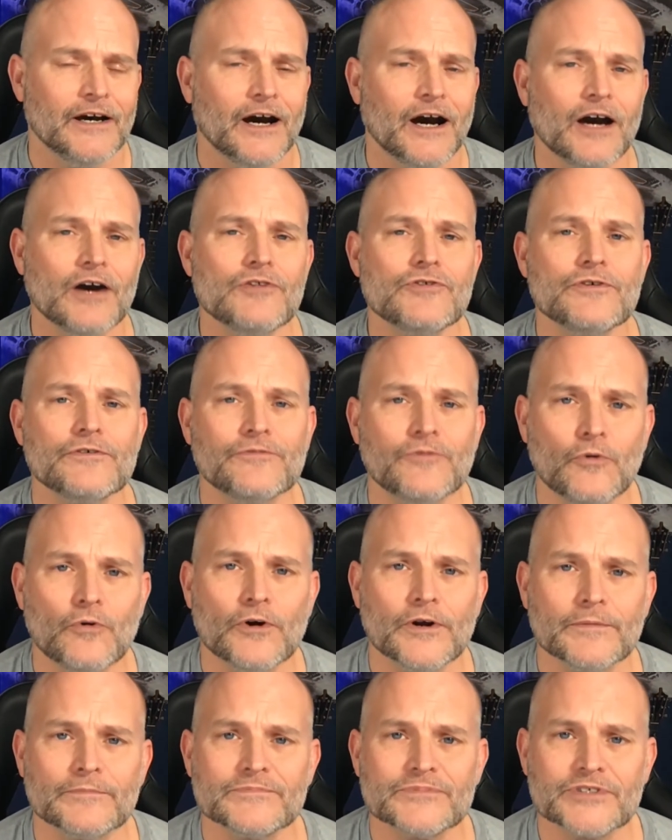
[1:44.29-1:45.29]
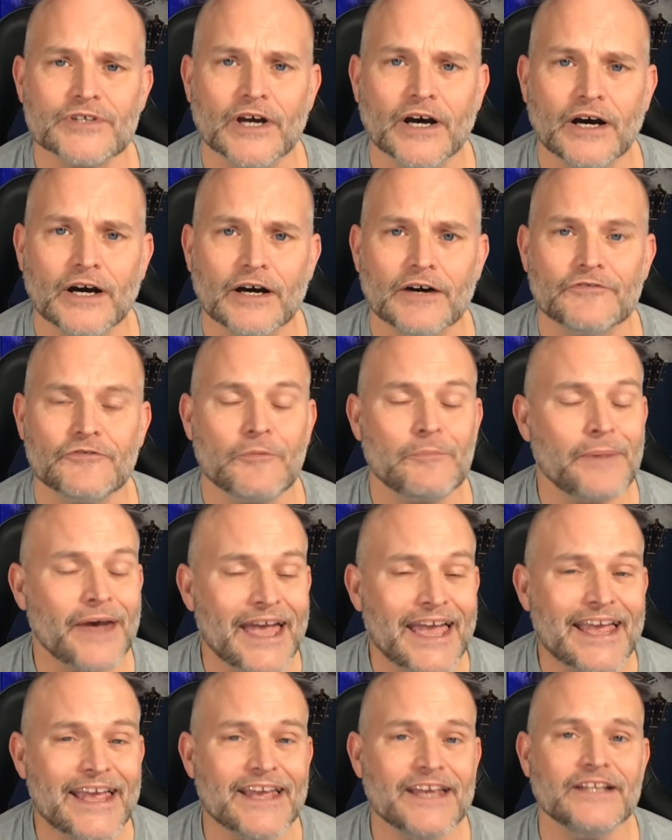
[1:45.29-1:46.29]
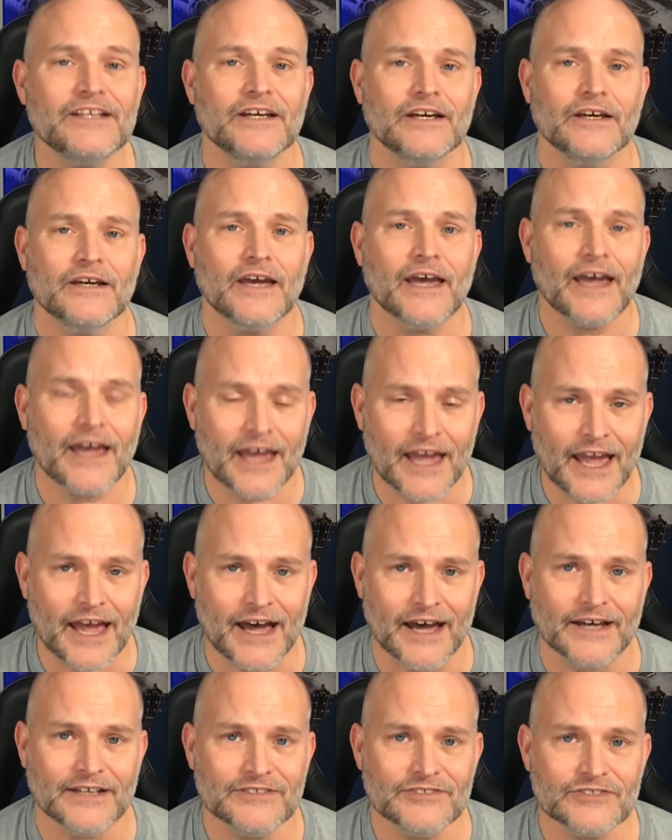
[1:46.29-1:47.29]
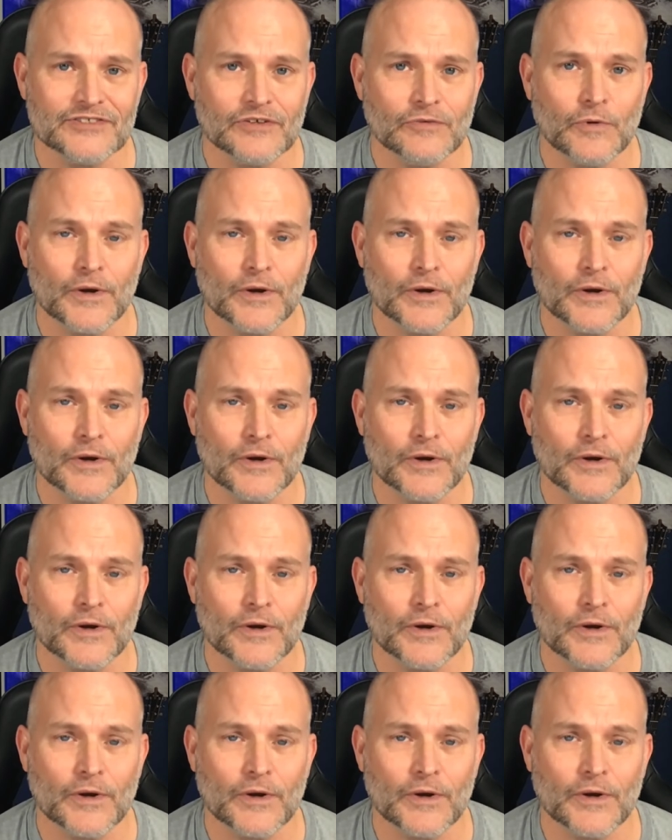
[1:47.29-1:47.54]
other forms of paid ads,